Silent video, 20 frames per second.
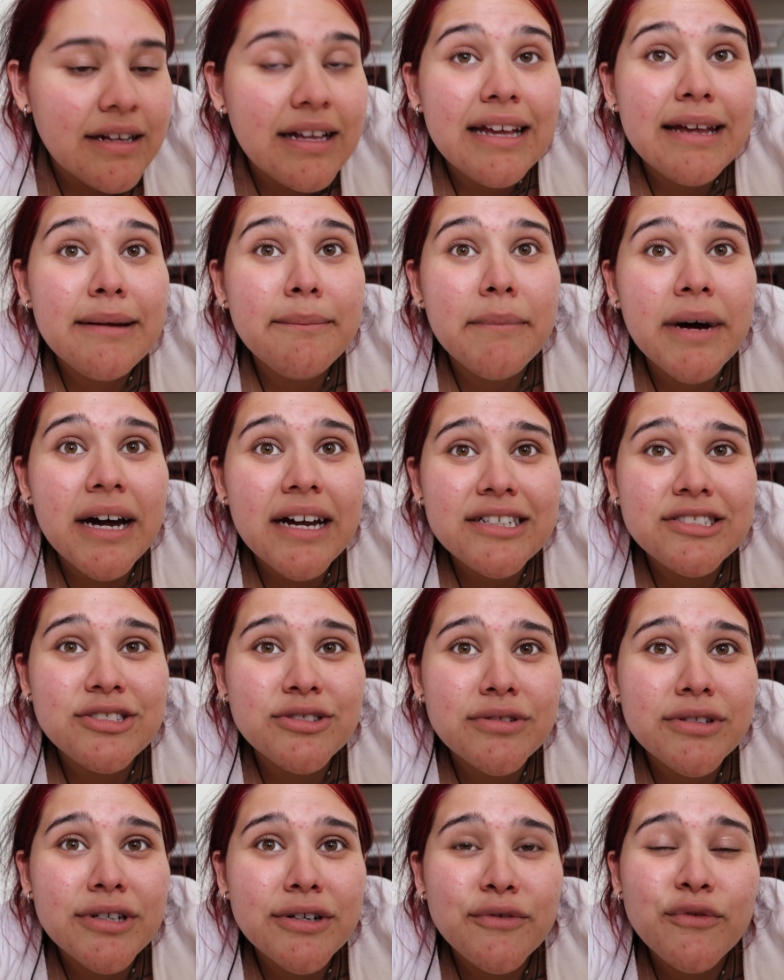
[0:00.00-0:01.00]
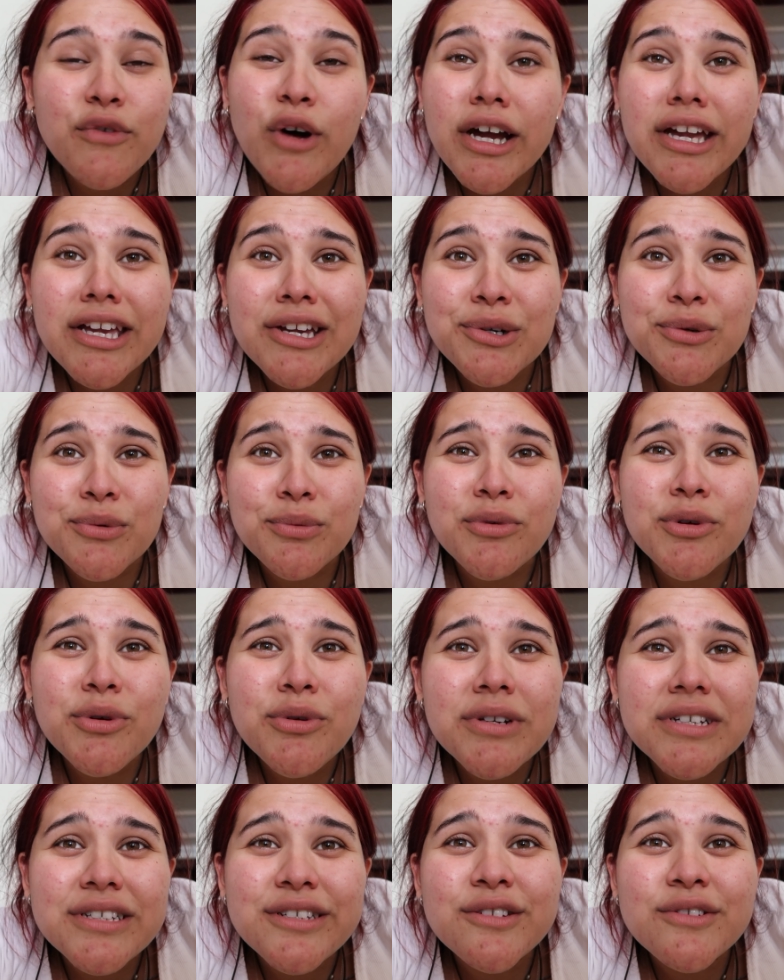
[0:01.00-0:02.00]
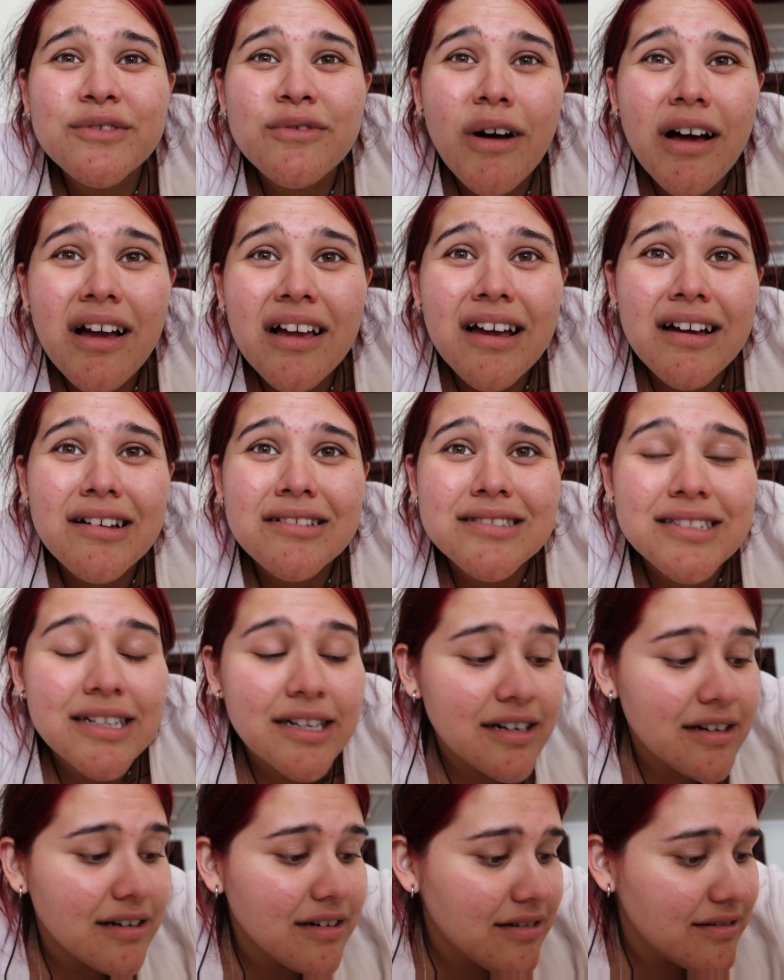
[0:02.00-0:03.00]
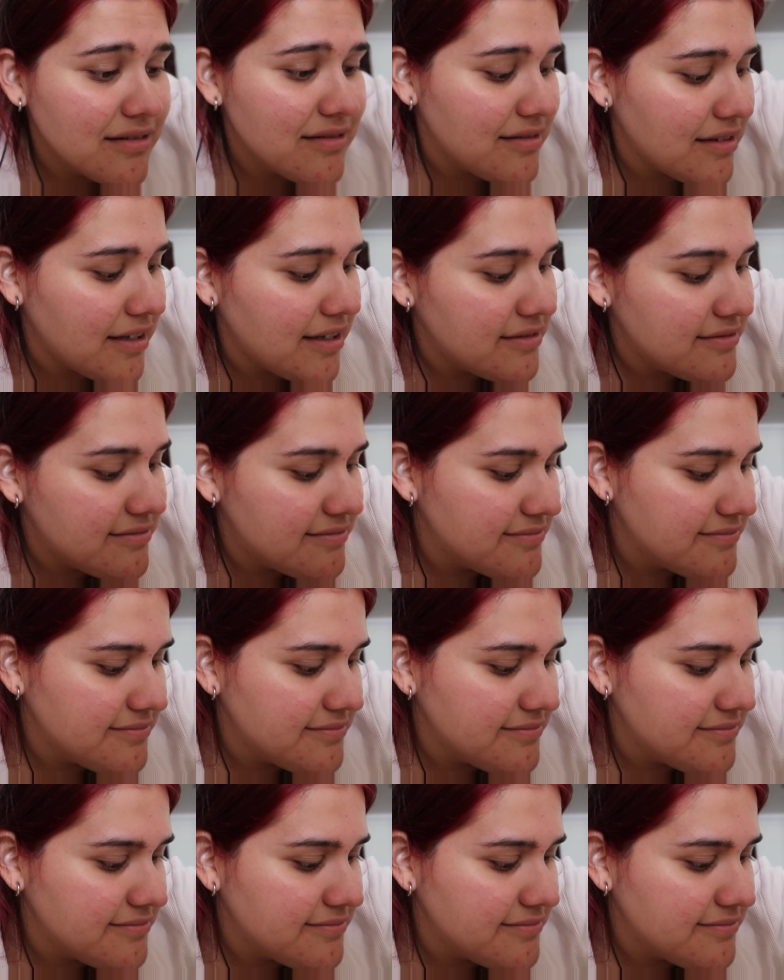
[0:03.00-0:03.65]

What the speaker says: And mind you, they're fucking rude as fuck out there. Like,